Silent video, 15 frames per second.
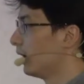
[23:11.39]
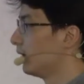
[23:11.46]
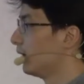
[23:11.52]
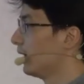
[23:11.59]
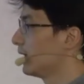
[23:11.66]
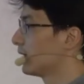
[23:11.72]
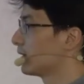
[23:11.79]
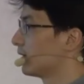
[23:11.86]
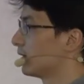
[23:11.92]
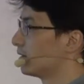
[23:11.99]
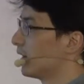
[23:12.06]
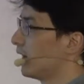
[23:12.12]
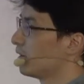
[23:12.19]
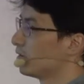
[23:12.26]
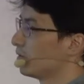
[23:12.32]
list the
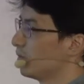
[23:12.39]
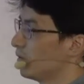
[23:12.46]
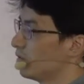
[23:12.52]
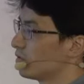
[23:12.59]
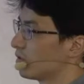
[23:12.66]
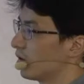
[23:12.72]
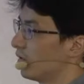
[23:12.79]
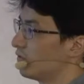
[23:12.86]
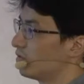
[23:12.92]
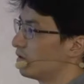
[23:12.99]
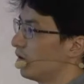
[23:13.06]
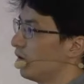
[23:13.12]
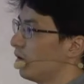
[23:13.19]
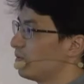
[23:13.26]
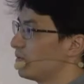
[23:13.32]
attribute of
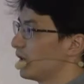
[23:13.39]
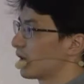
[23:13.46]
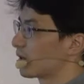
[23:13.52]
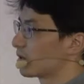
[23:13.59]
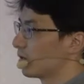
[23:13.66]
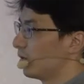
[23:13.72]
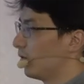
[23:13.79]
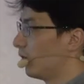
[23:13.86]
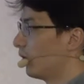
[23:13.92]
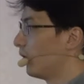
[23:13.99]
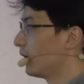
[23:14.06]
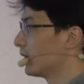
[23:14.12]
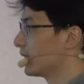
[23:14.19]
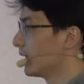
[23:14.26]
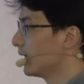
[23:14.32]
the objects on
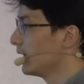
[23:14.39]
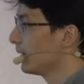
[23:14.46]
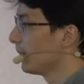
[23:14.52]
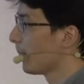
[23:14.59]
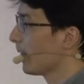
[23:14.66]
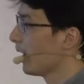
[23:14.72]
OST,